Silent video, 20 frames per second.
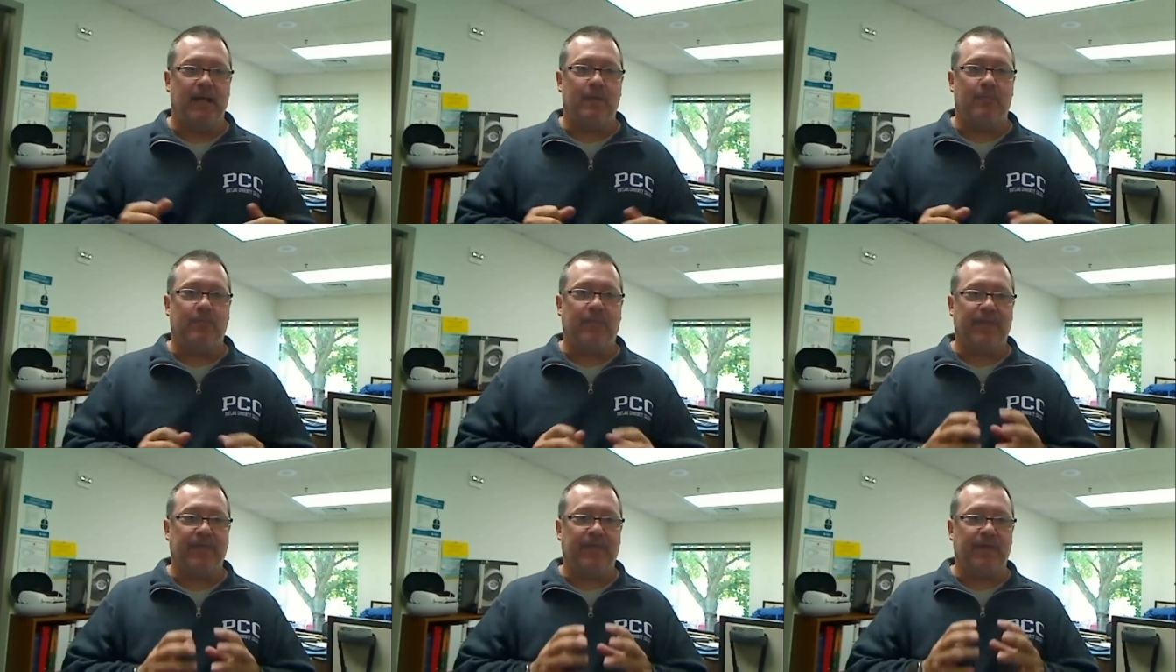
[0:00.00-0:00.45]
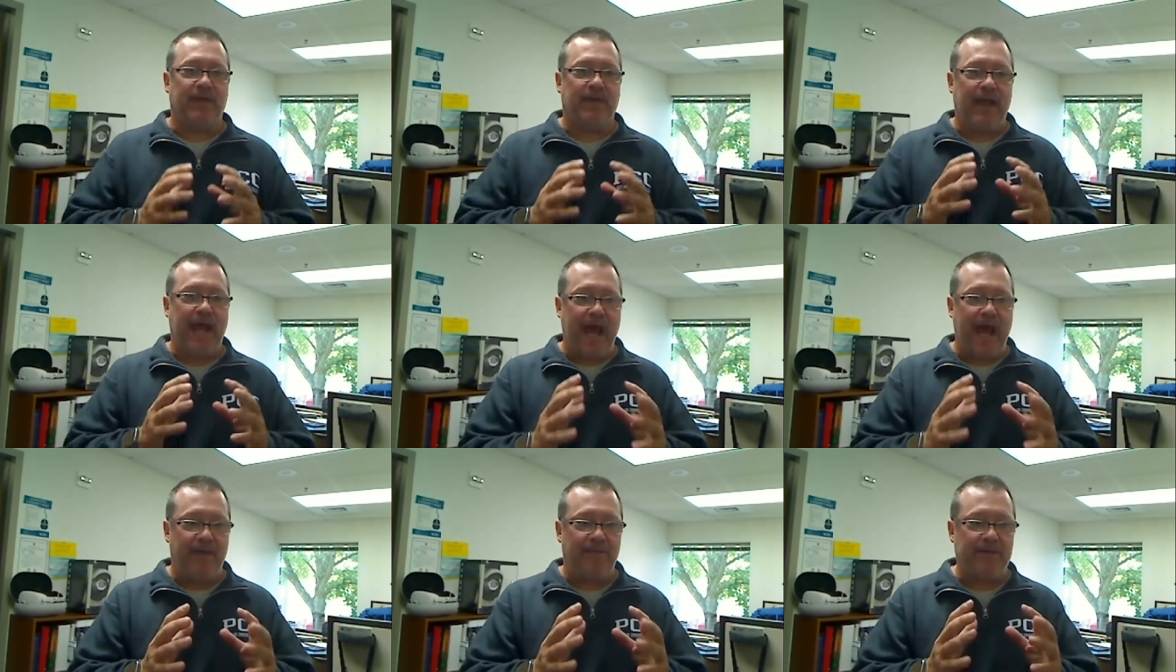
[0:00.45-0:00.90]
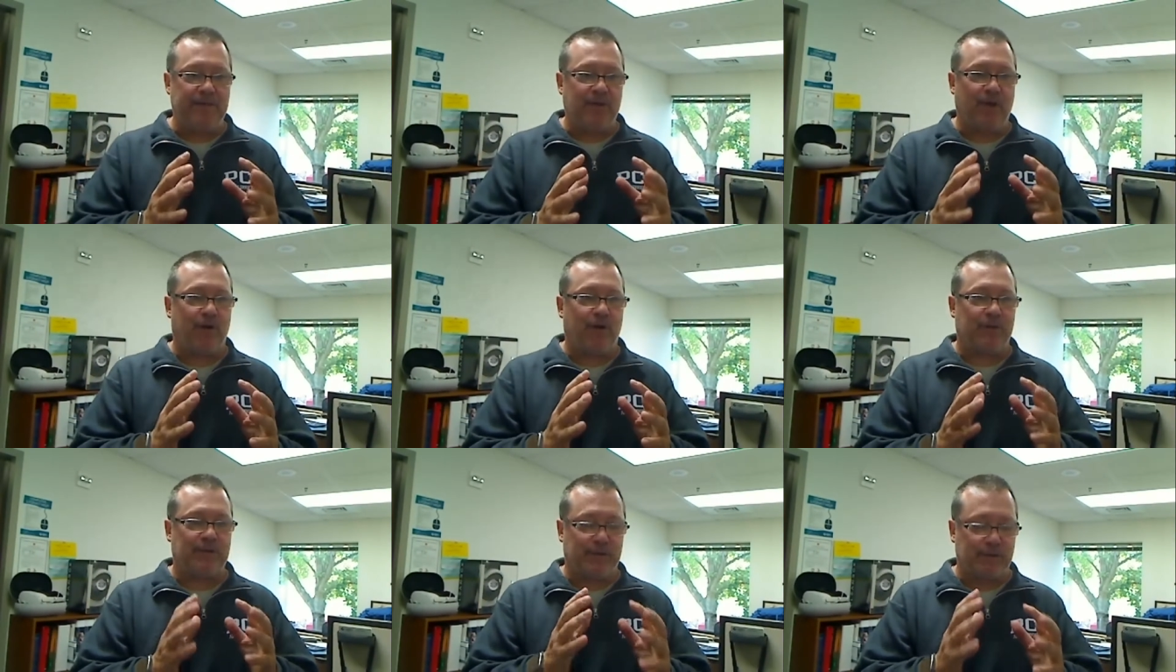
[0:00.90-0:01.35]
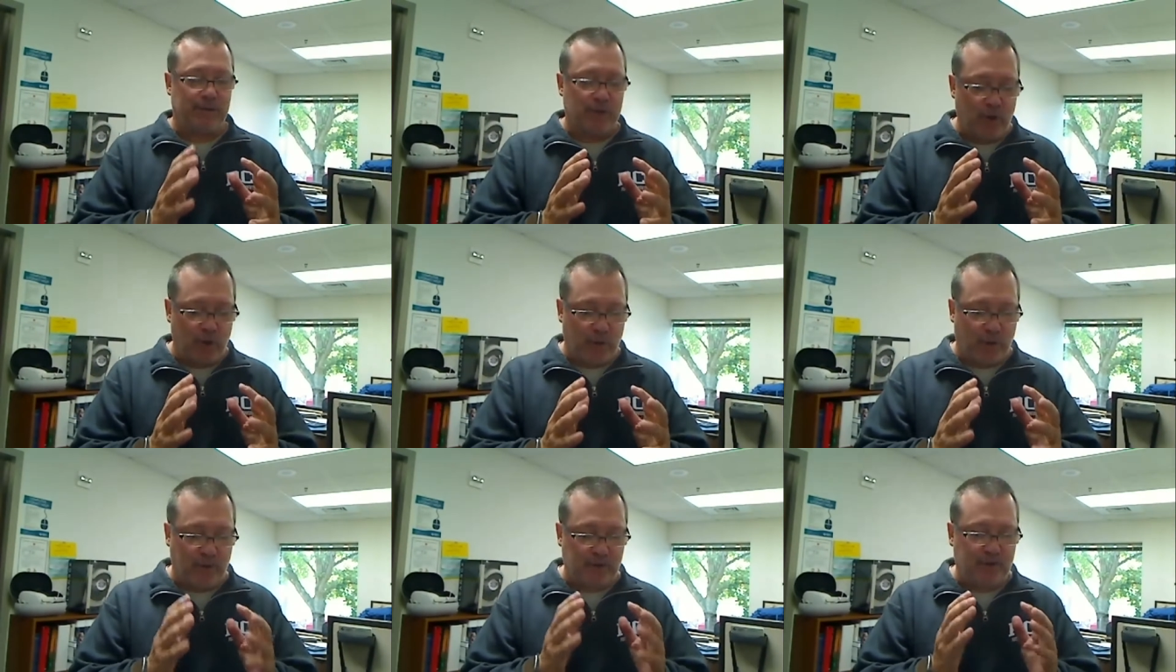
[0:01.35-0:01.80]
But the avatars
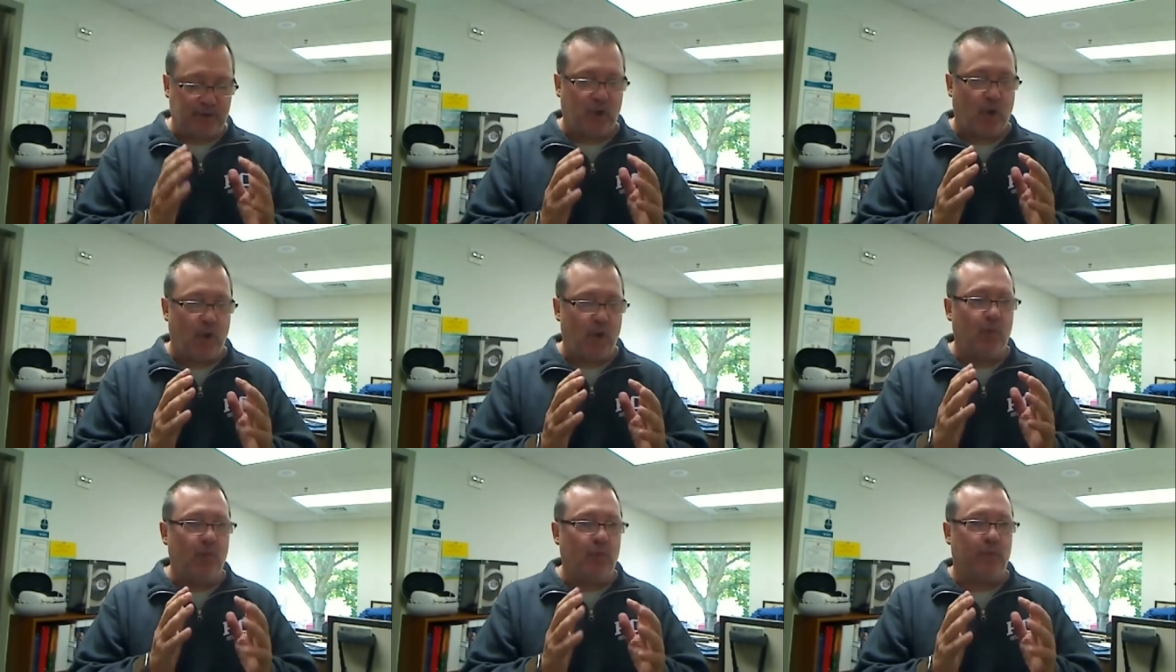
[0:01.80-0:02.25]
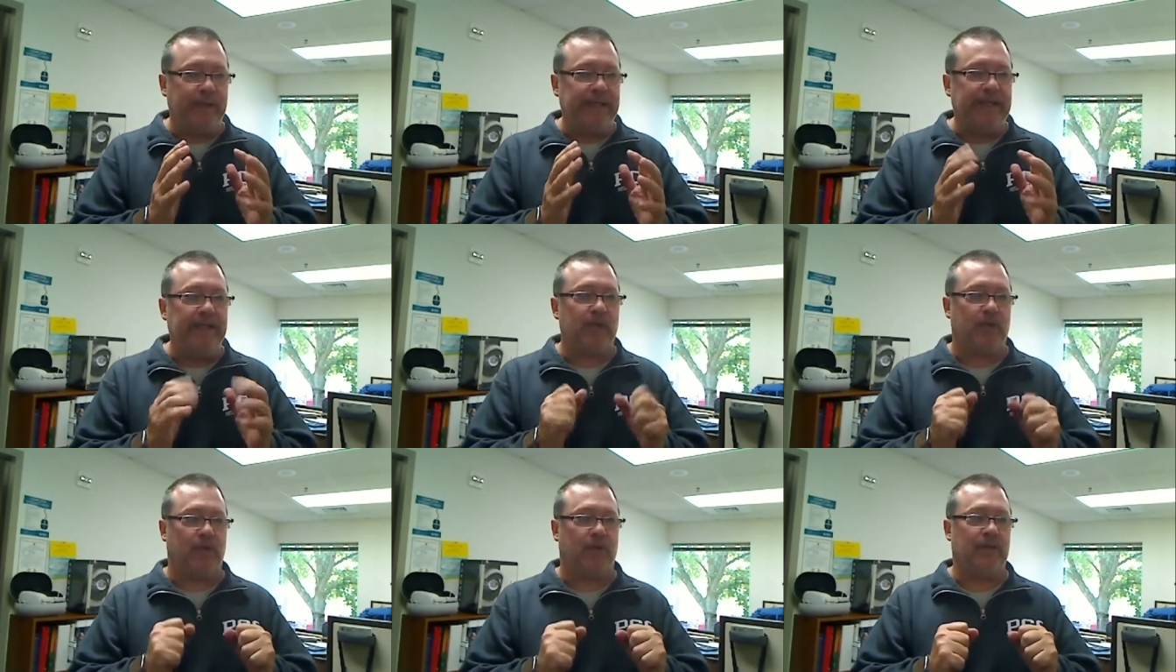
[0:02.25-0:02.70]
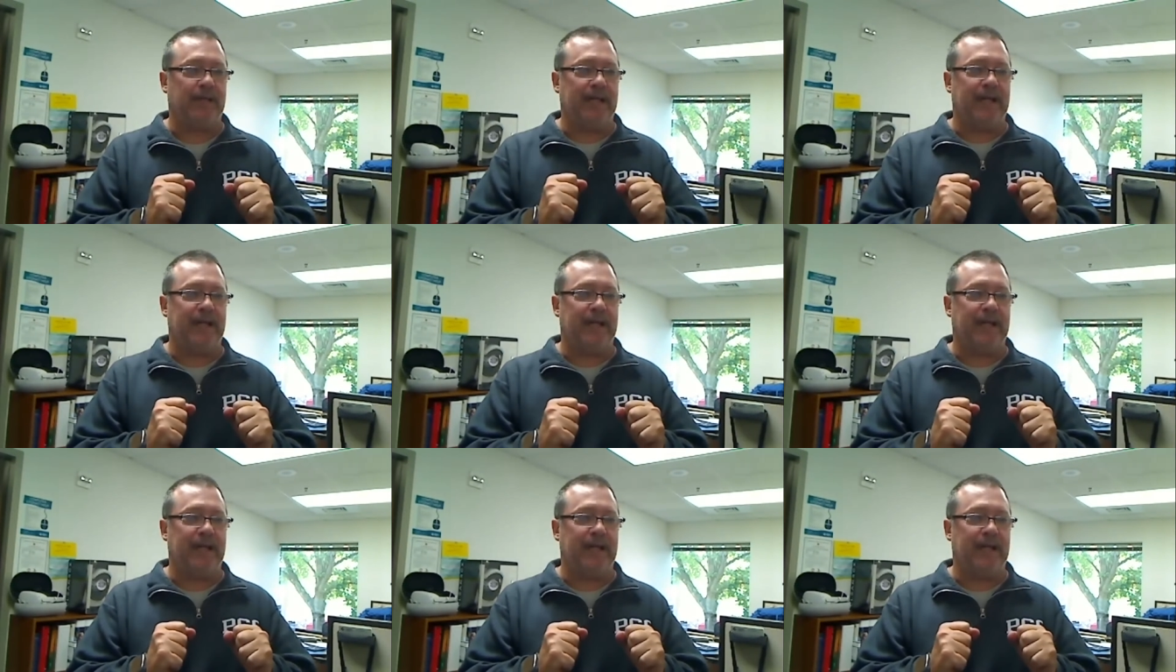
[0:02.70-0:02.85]
look so real.